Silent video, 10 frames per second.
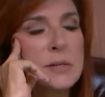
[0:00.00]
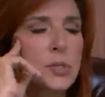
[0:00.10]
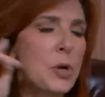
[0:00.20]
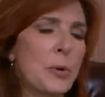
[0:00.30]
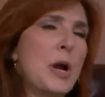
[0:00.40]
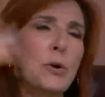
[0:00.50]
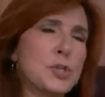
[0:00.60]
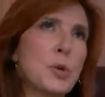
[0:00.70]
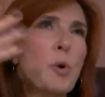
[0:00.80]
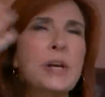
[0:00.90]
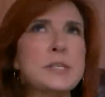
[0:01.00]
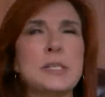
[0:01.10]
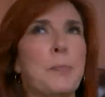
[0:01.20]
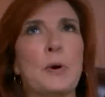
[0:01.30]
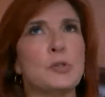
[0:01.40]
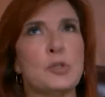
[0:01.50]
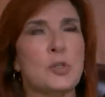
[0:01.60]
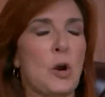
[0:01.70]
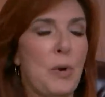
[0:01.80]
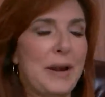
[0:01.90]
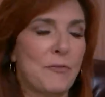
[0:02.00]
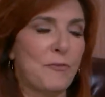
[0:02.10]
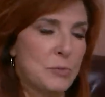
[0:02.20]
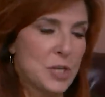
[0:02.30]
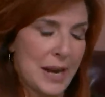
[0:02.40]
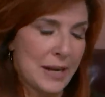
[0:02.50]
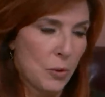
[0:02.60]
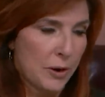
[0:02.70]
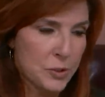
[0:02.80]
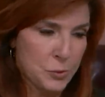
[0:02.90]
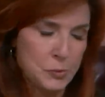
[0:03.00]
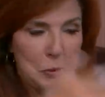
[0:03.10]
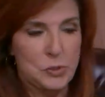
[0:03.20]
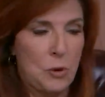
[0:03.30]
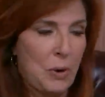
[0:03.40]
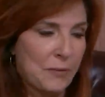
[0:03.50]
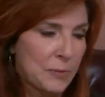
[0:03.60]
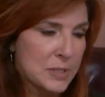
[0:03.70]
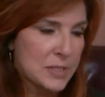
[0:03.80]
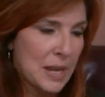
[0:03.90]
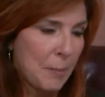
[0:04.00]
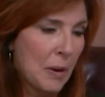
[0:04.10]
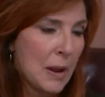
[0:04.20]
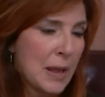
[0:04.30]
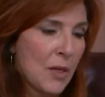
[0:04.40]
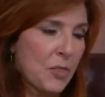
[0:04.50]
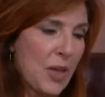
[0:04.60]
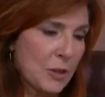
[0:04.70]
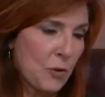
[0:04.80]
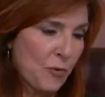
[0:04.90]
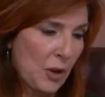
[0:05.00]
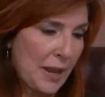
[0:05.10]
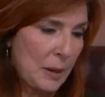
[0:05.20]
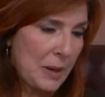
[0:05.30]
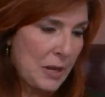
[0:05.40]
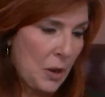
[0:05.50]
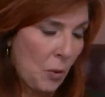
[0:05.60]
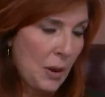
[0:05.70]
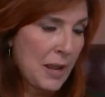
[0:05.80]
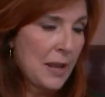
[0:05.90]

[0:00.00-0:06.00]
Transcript: So no, she wasn't supposed to start renting from January. She was supposed to start renting from December. Thank you for letting me know.